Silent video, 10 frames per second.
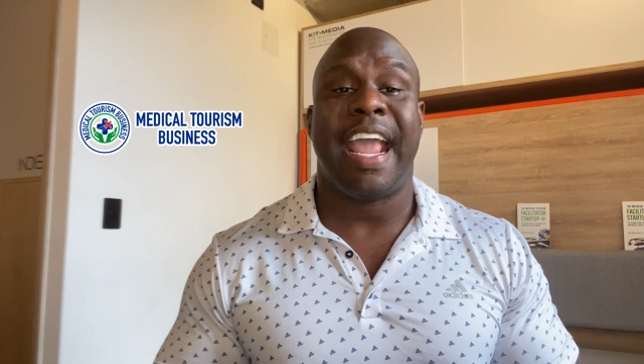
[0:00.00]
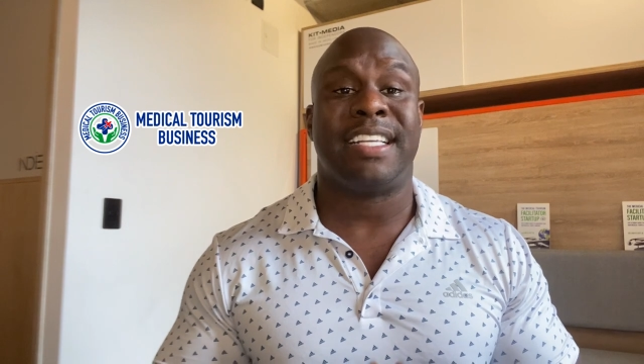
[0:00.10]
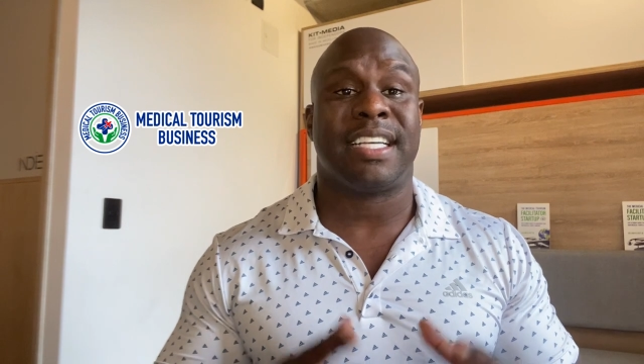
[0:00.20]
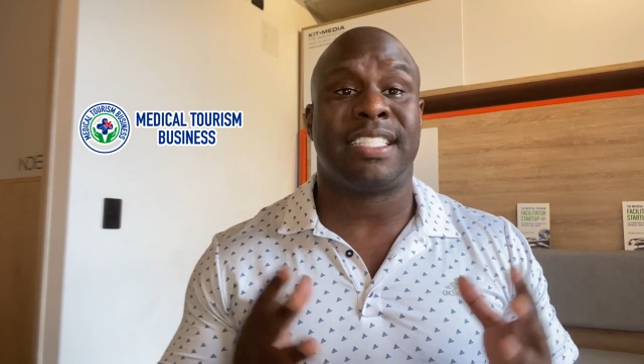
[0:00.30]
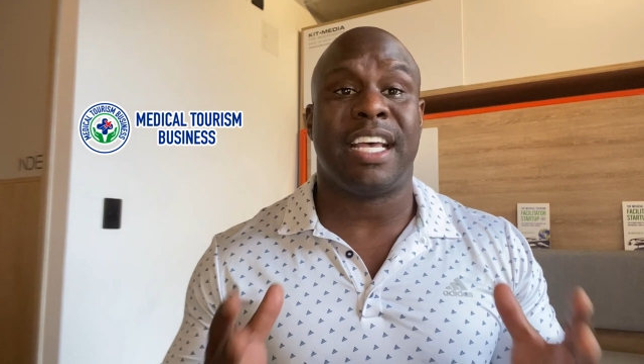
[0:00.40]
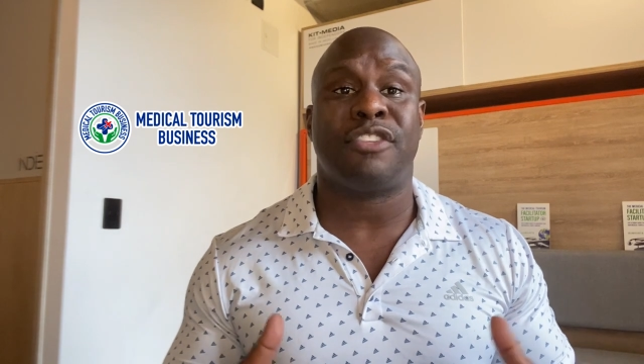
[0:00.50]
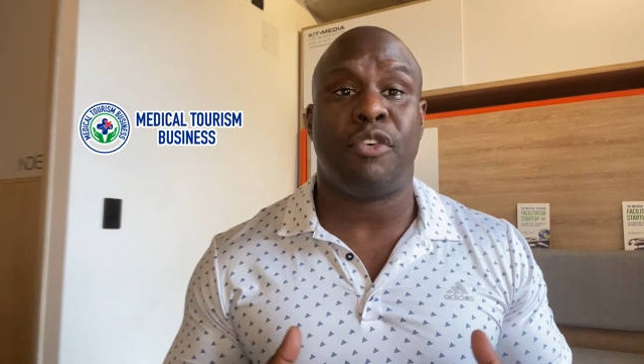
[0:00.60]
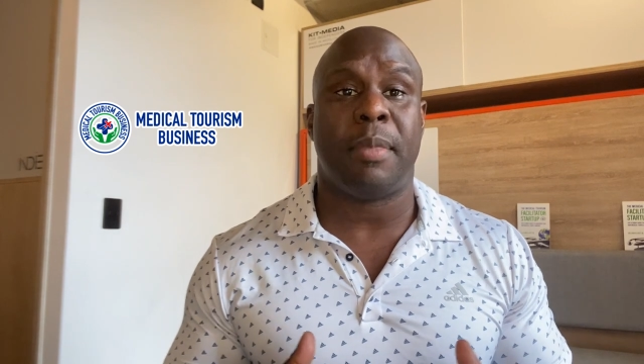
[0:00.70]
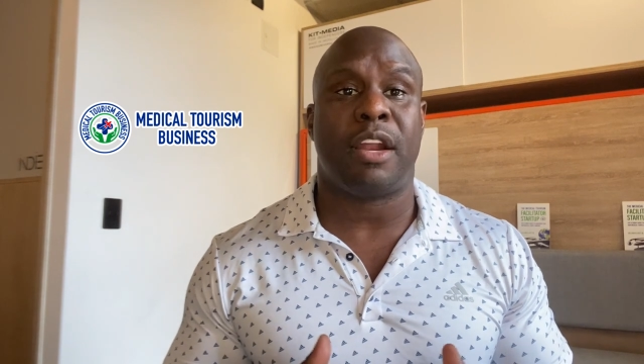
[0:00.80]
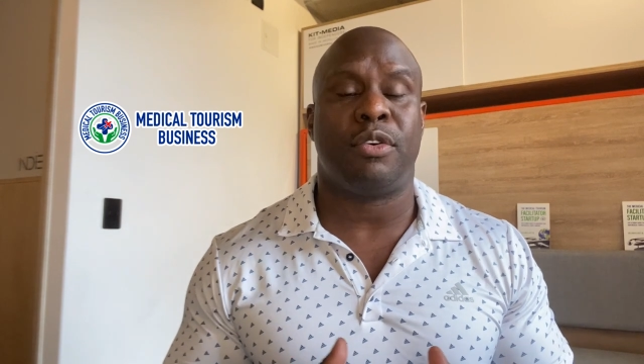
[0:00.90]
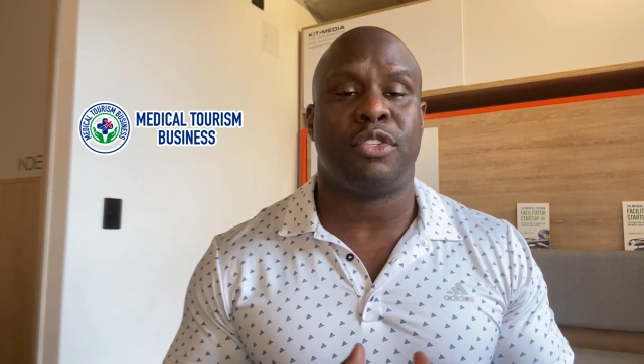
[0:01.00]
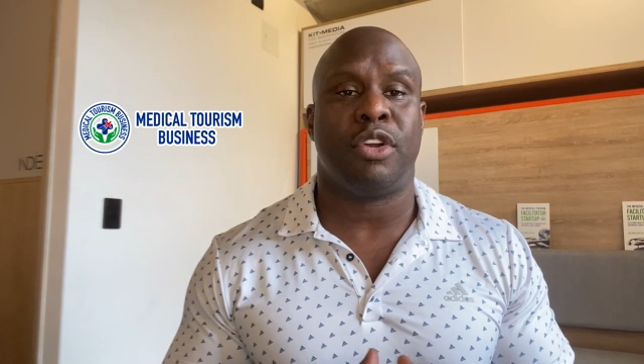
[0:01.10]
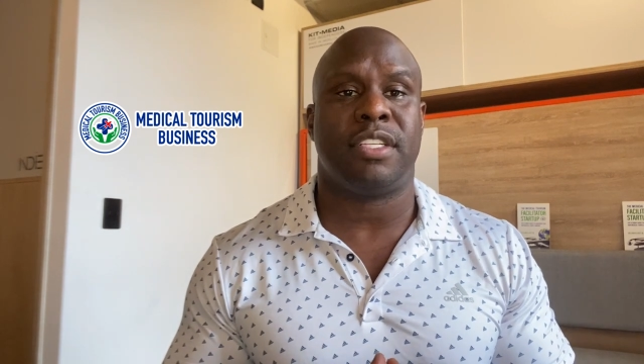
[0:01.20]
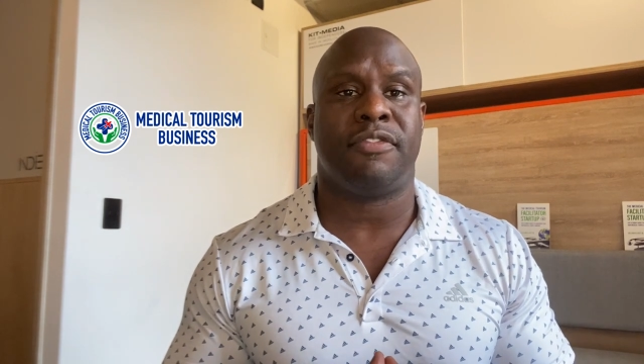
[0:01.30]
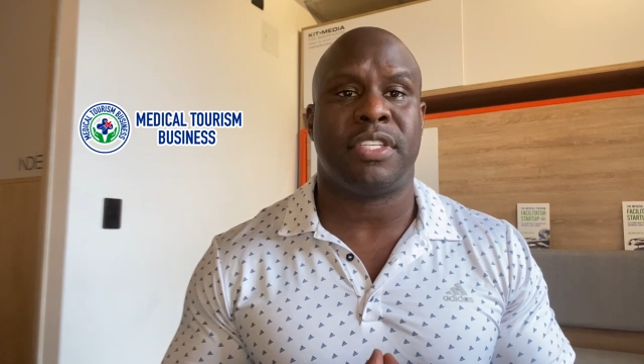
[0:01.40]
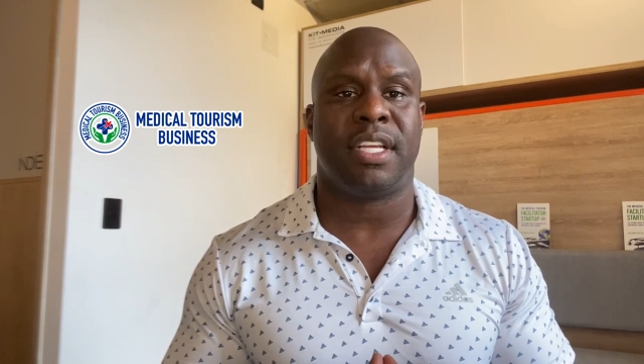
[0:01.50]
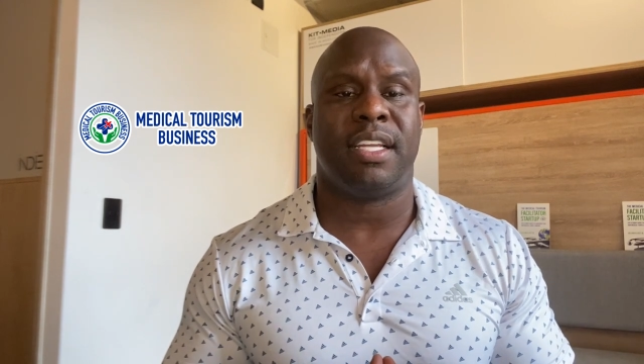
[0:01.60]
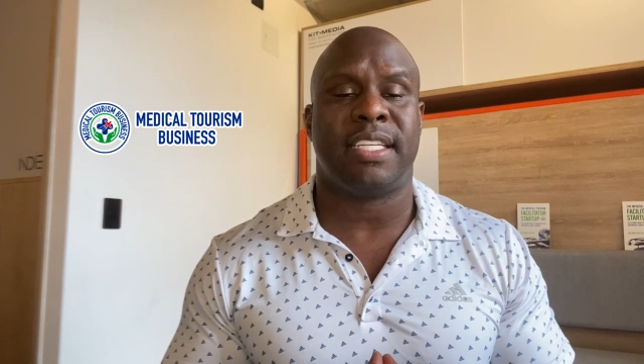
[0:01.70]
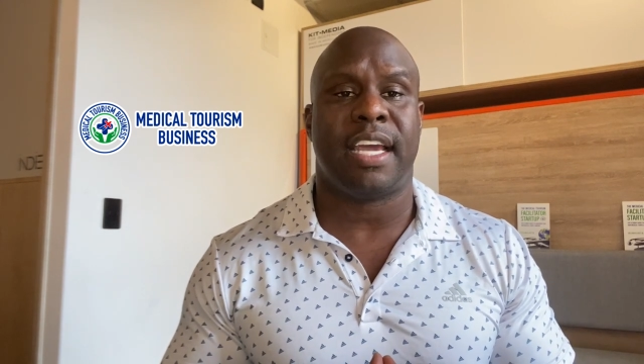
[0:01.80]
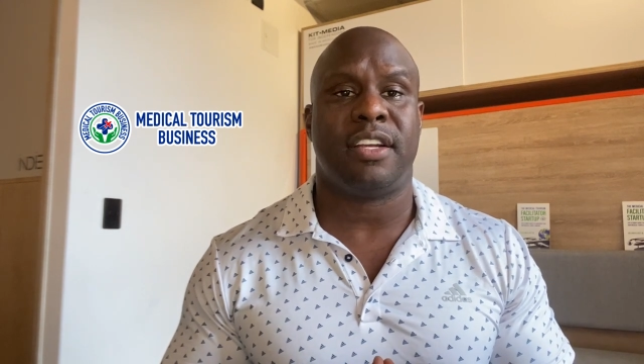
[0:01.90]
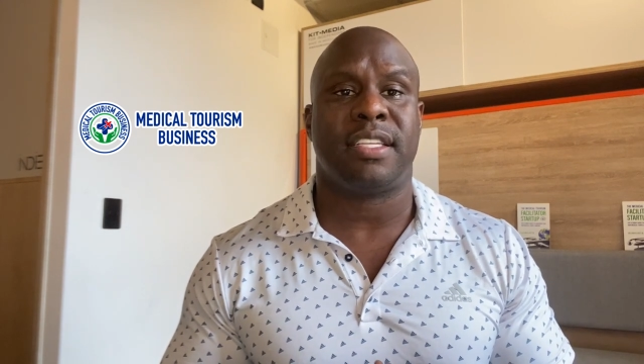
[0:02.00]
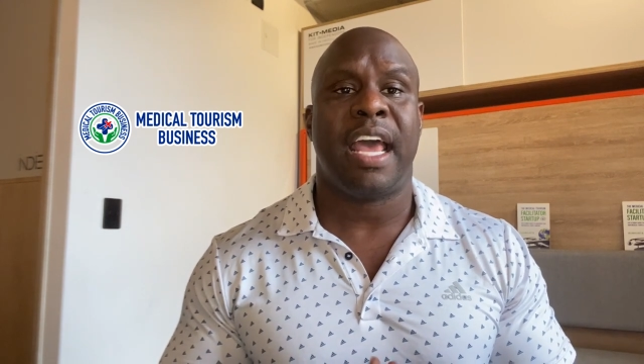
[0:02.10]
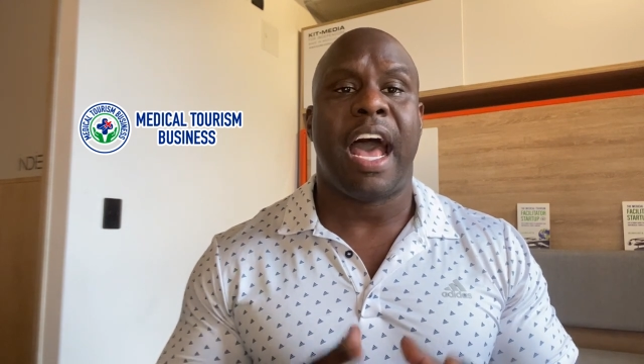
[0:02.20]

and successful medical tourism facilitators.